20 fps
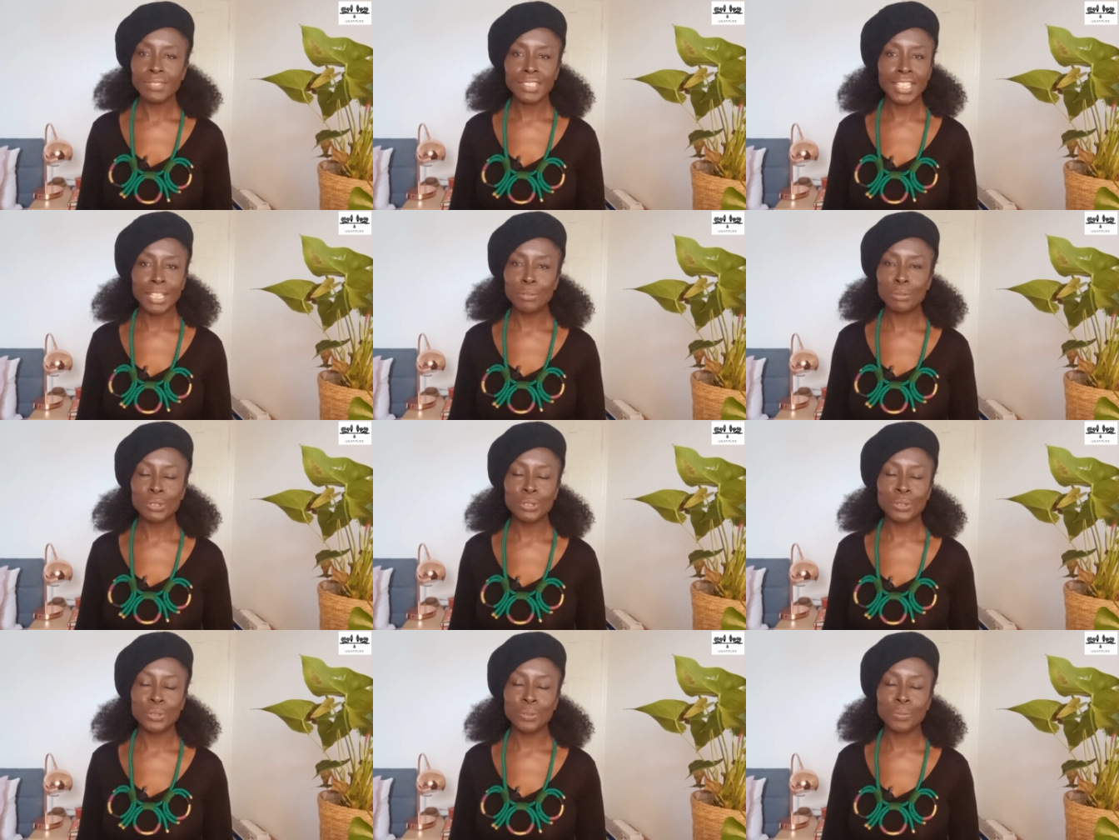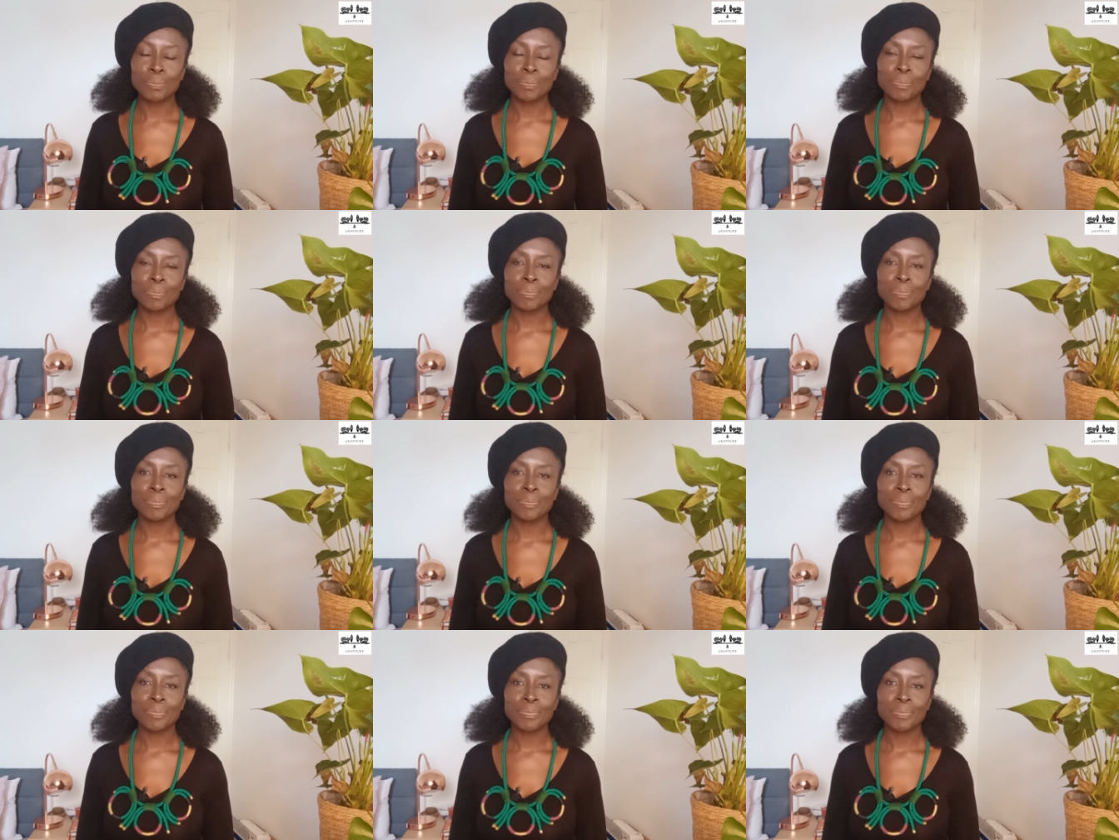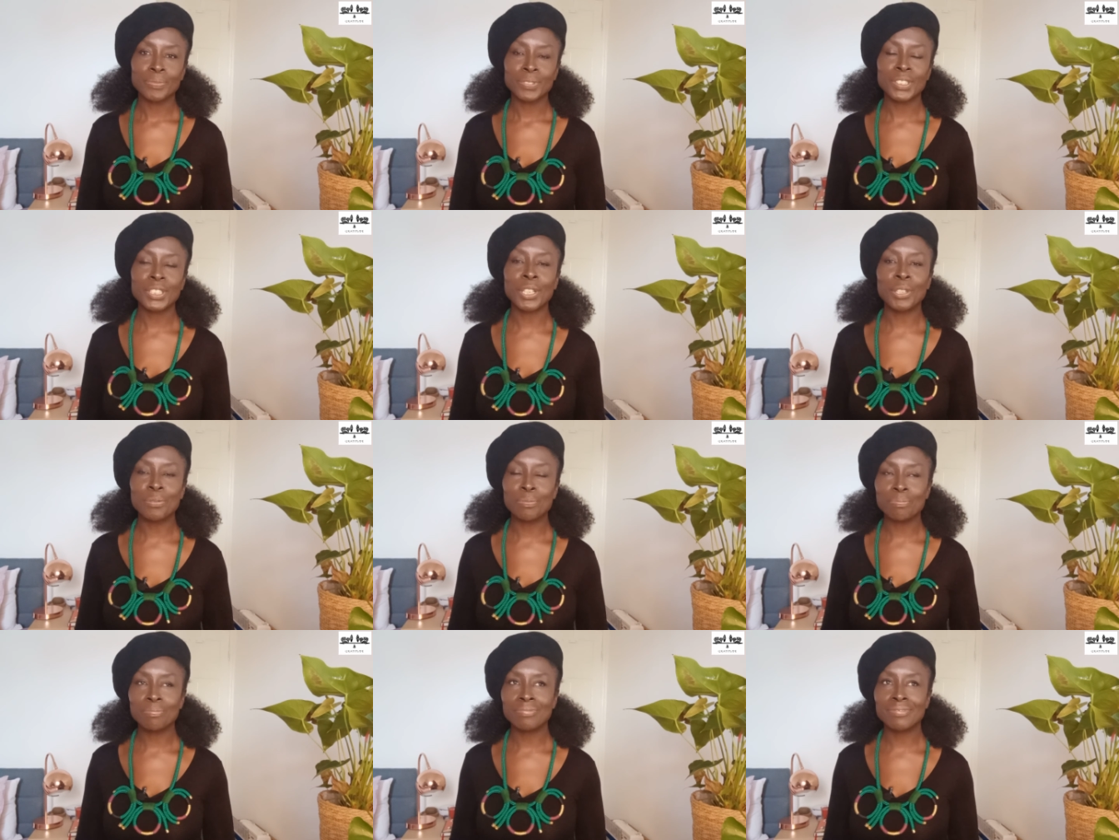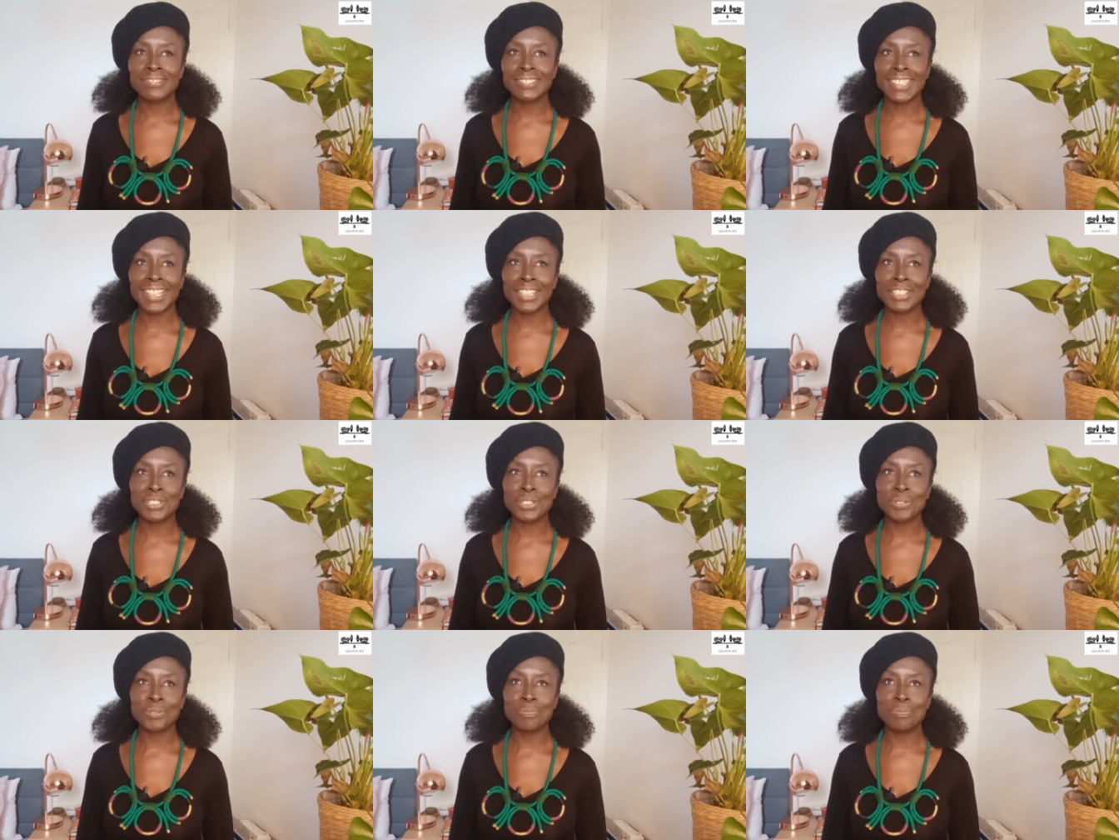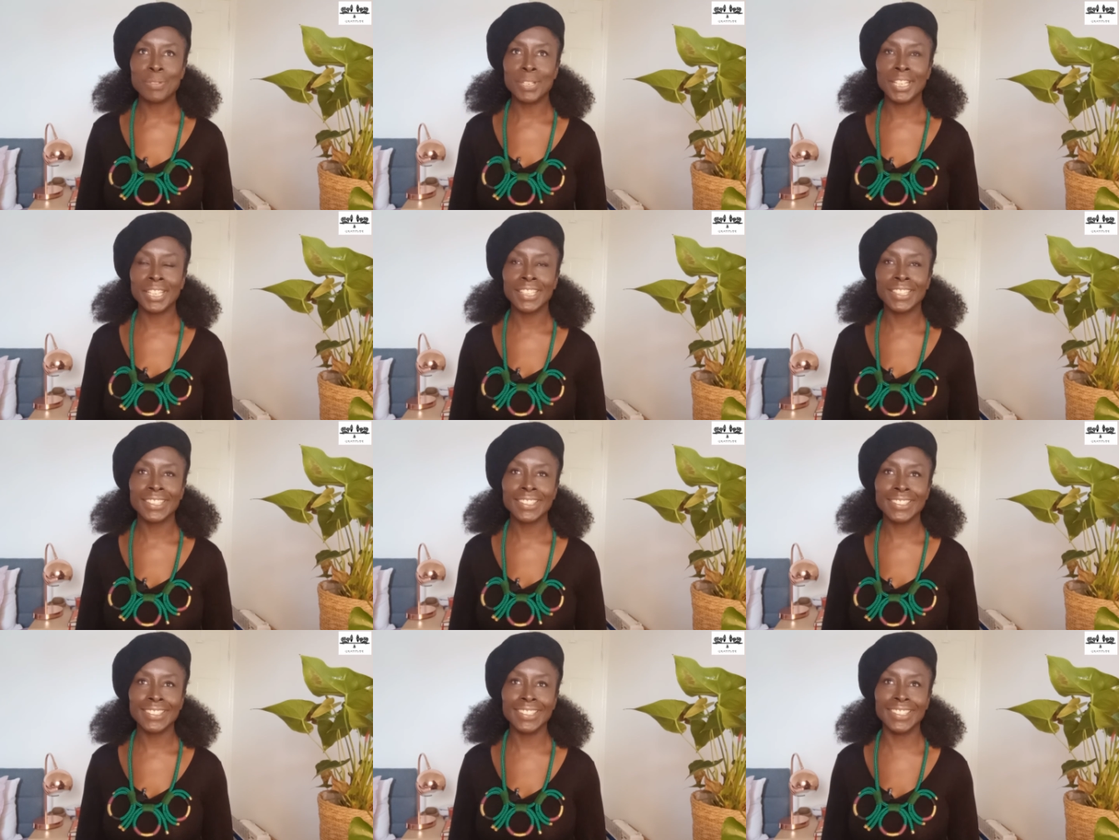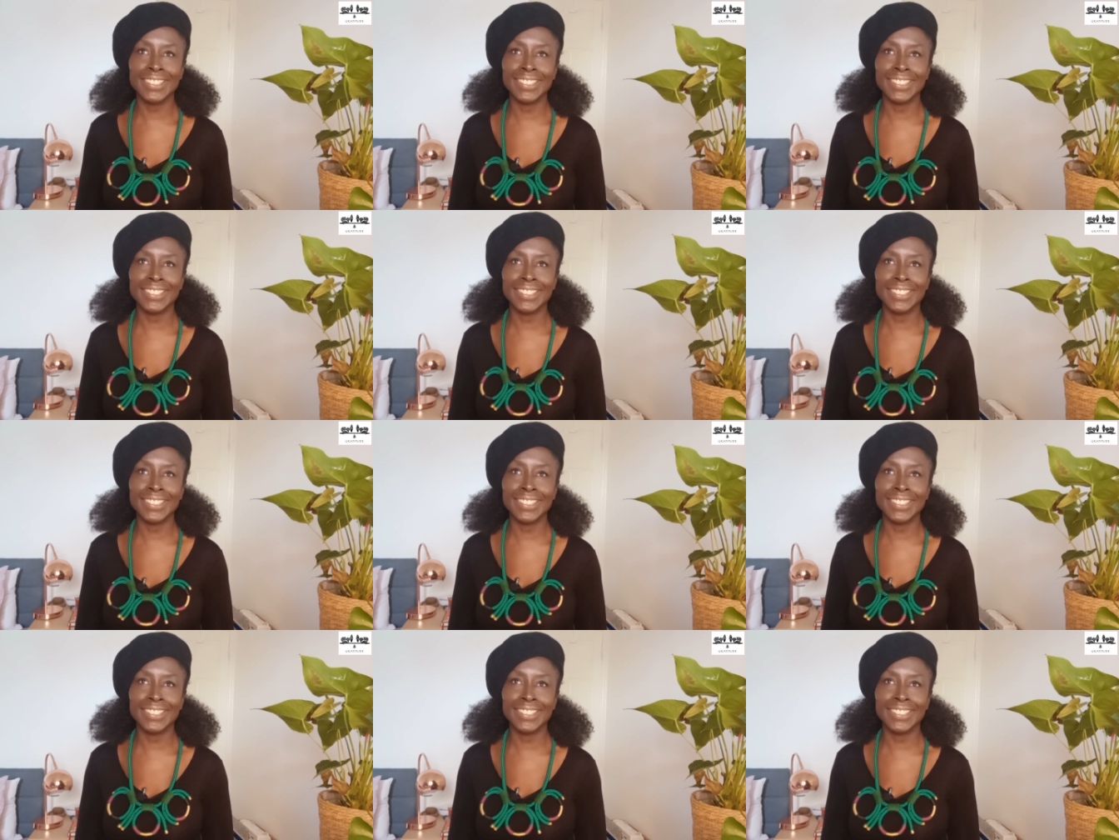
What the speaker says: That was all. So that's my